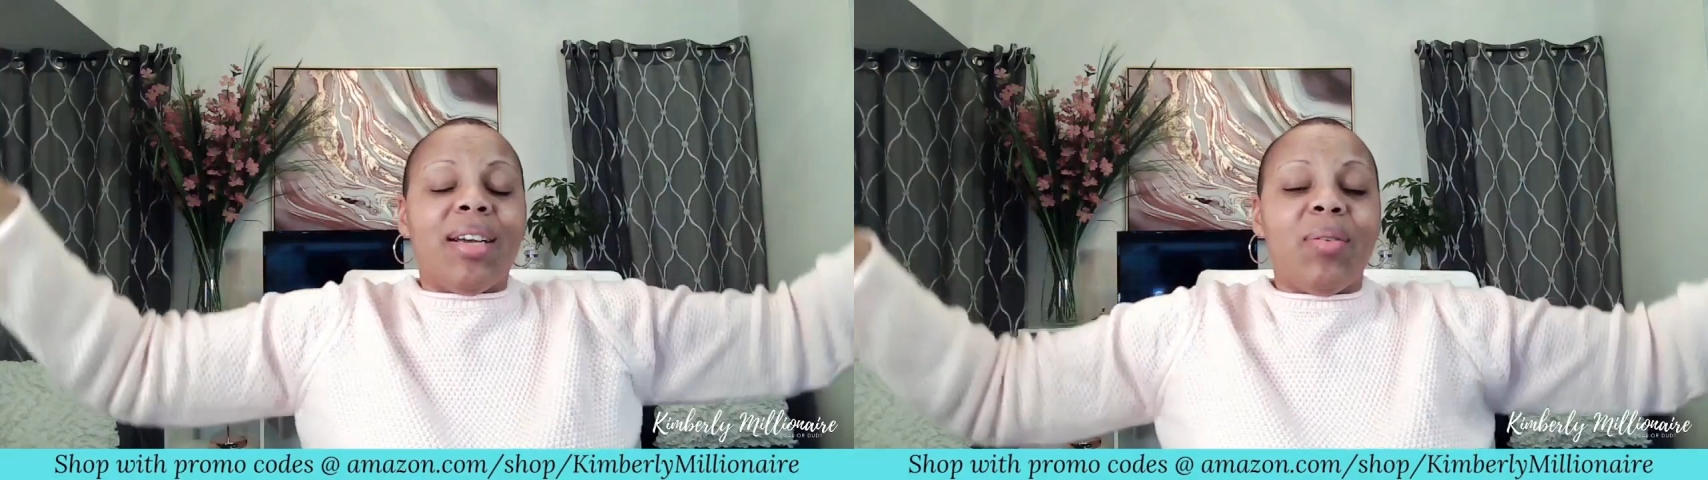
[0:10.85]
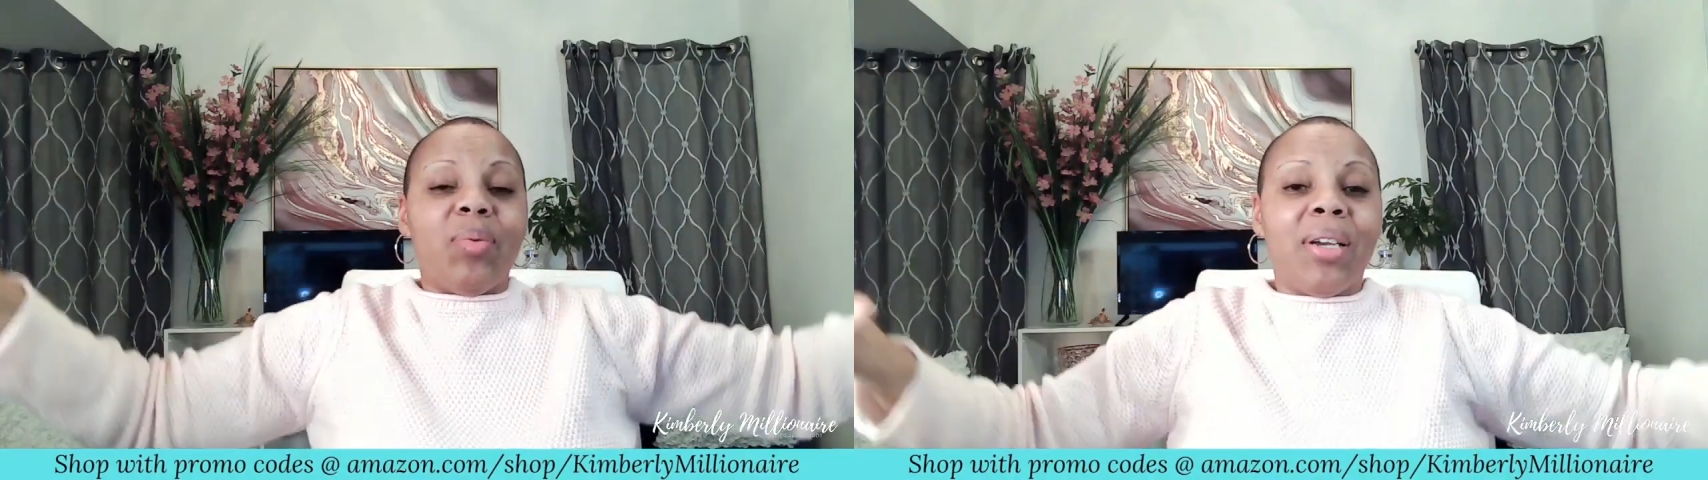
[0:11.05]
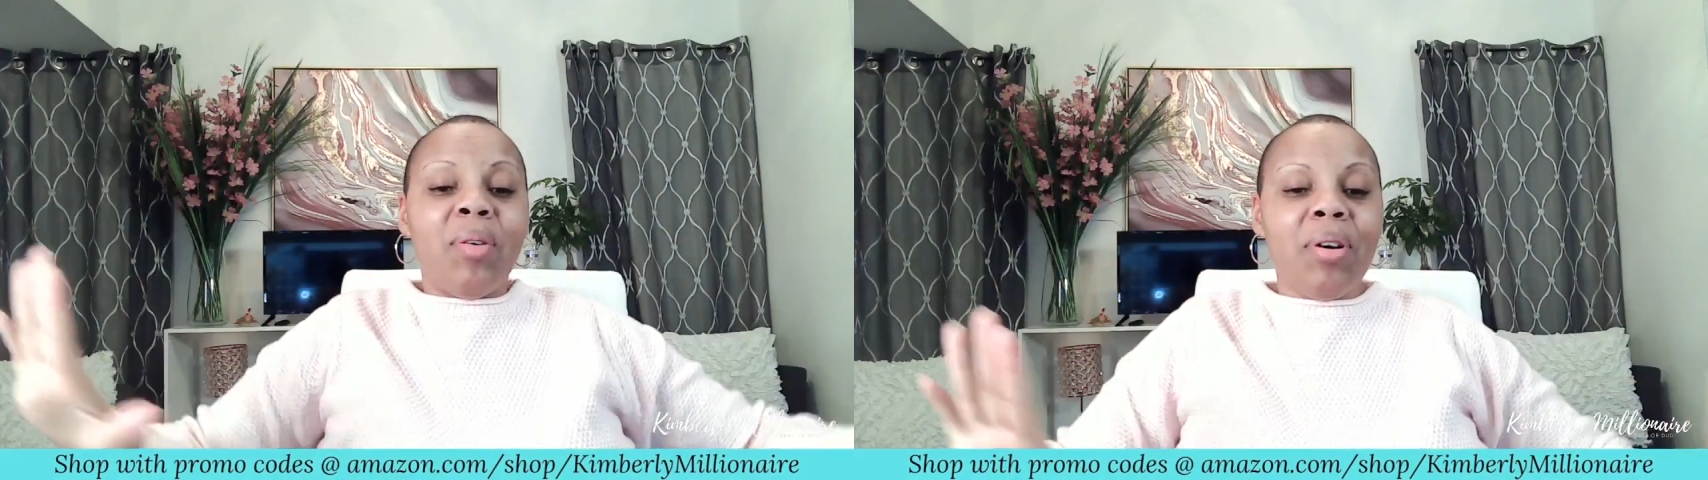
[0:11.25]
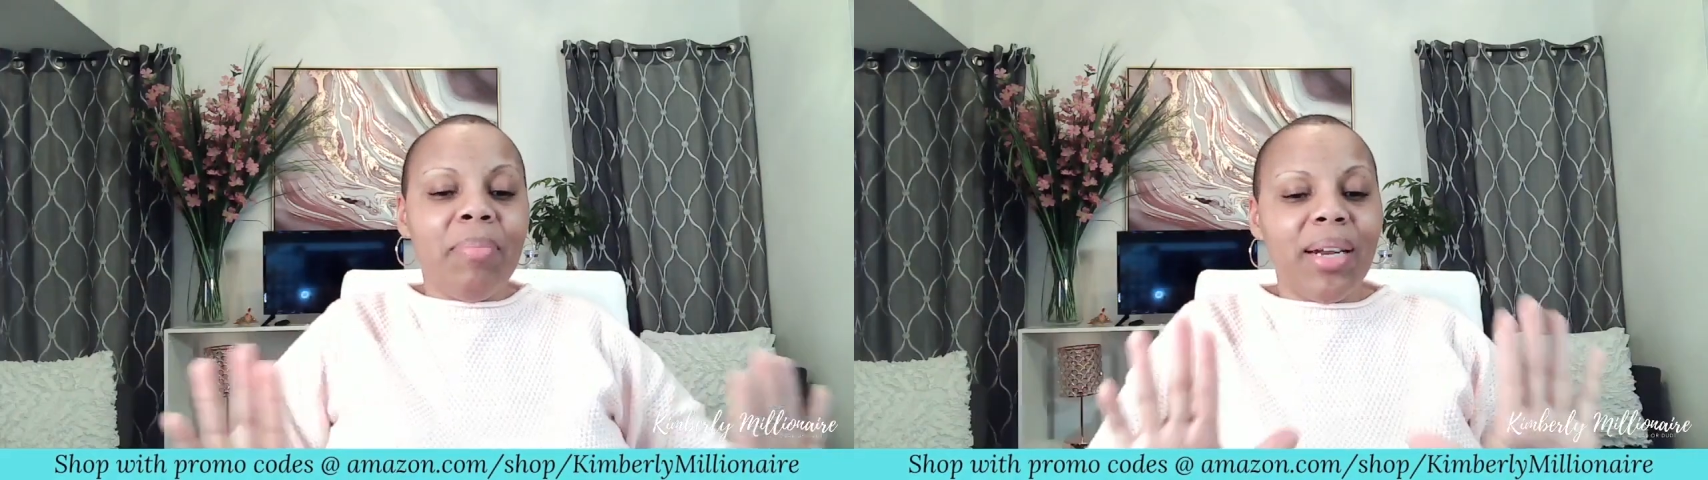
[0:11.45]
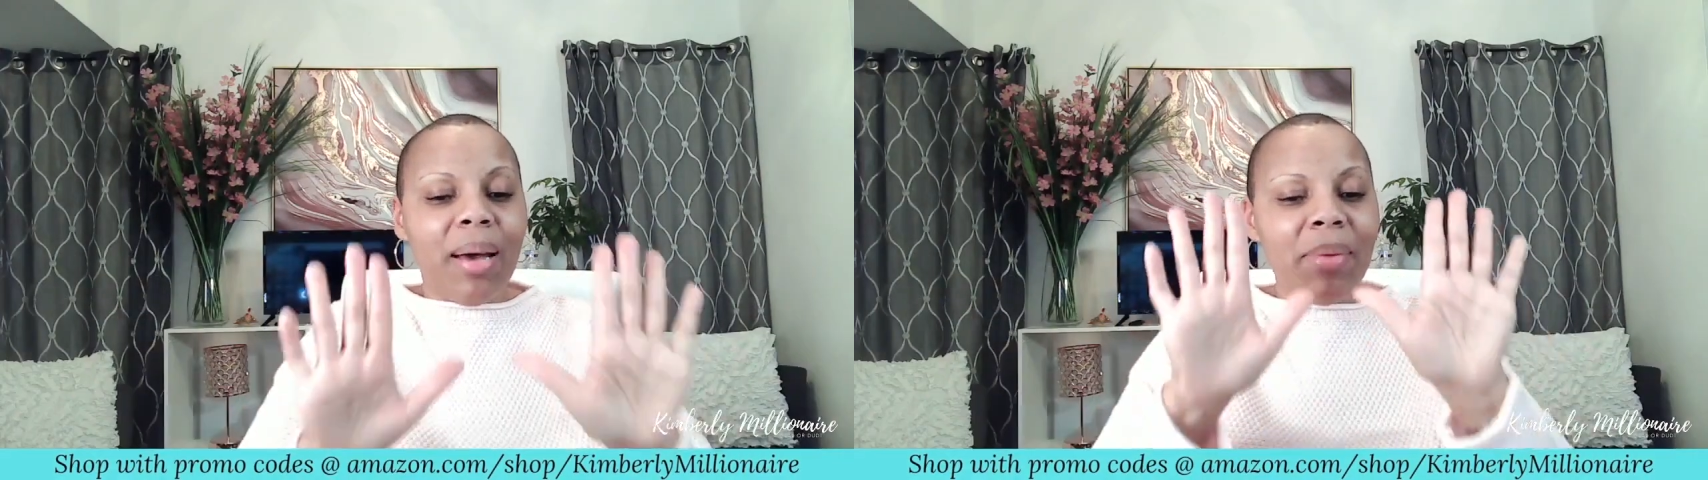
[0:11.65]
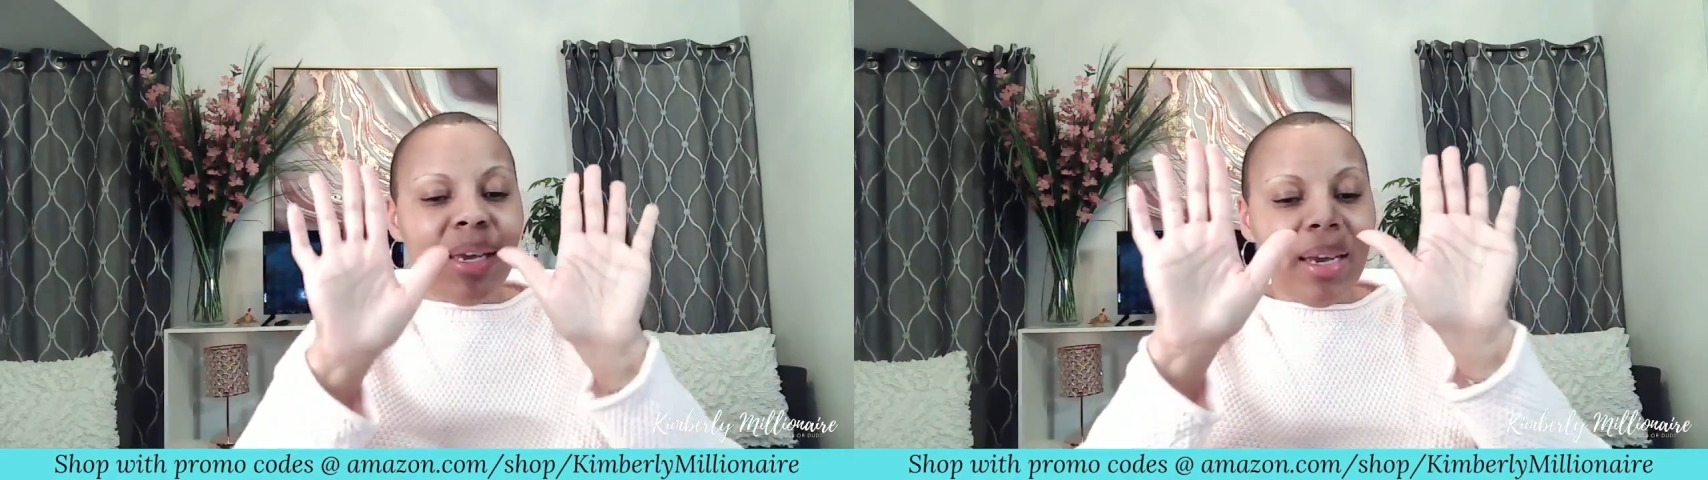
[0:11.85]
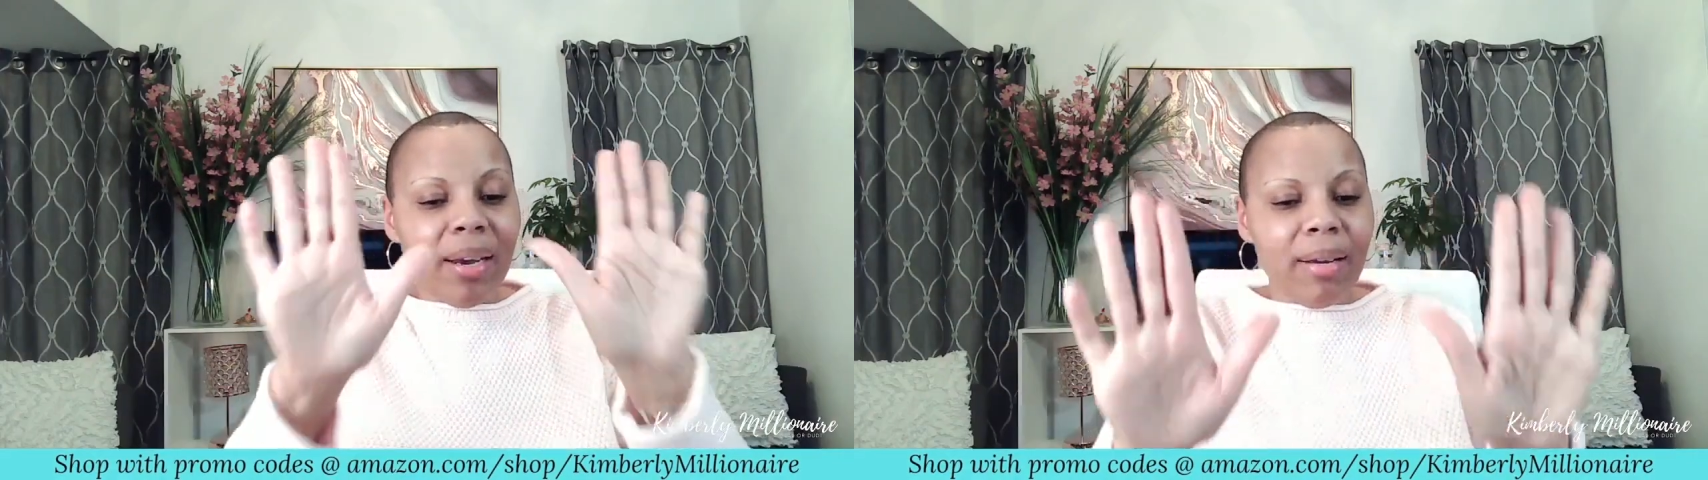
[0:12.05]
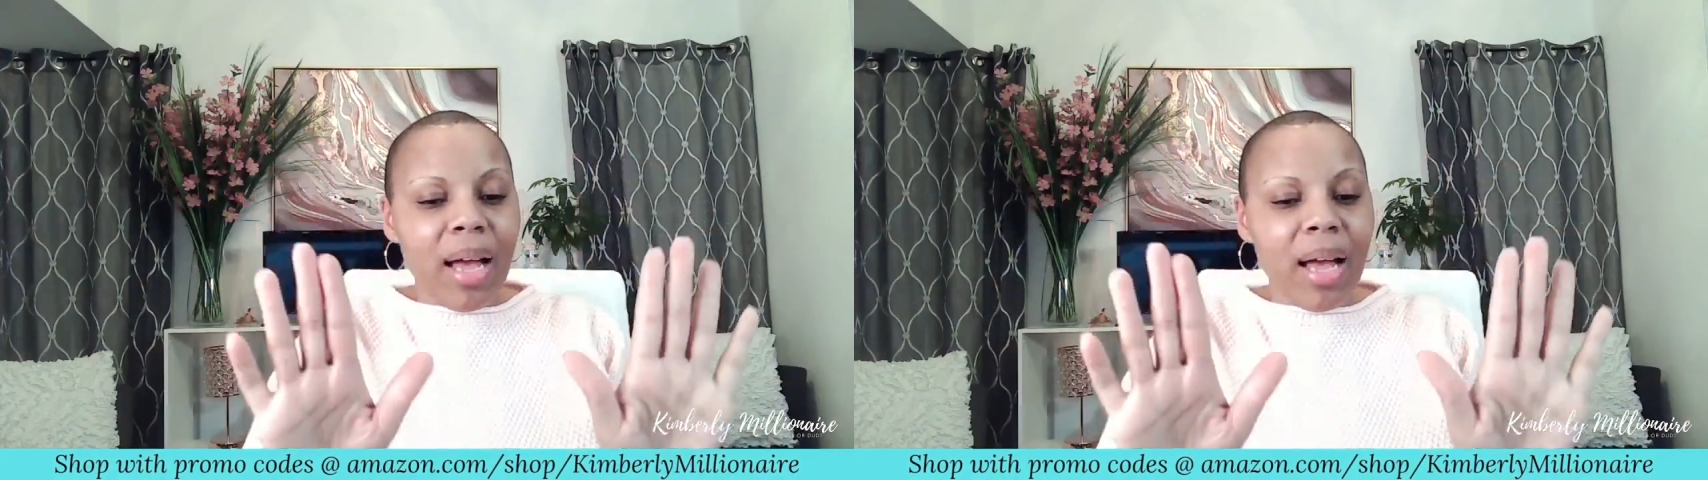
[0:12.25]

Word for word: going on, but I'm here.